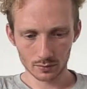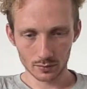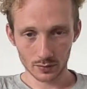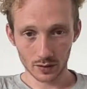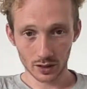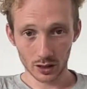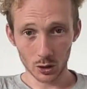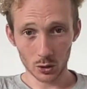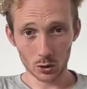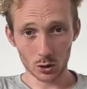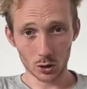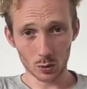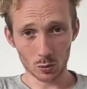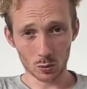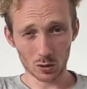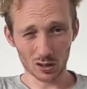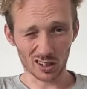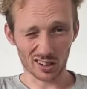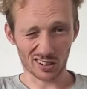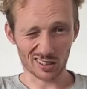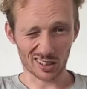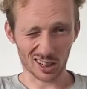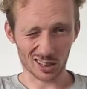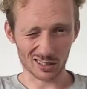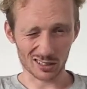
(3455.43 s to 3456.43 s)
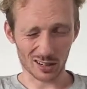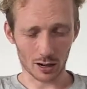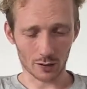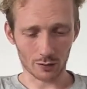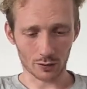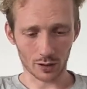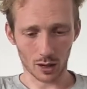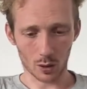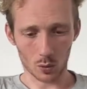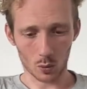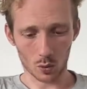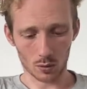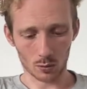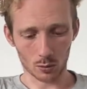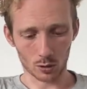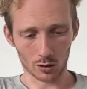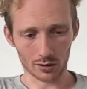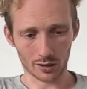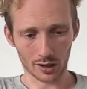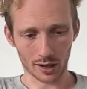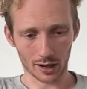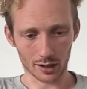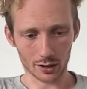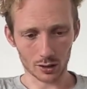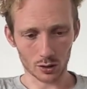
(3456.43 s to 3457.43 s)
YouTube, we're going to stick around for like 1 more
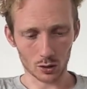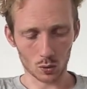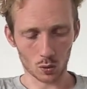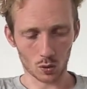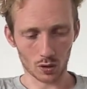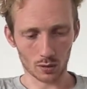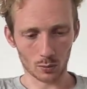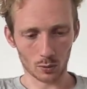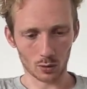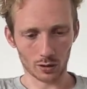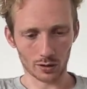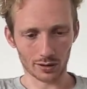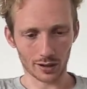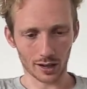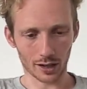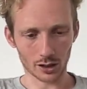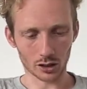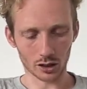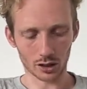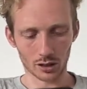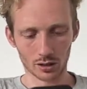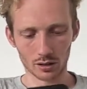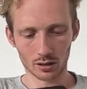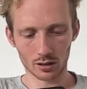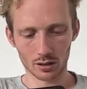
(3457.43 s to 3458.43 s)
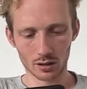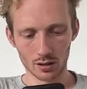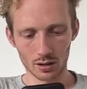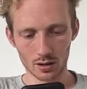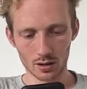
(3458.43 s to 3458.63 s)
second, do one more session.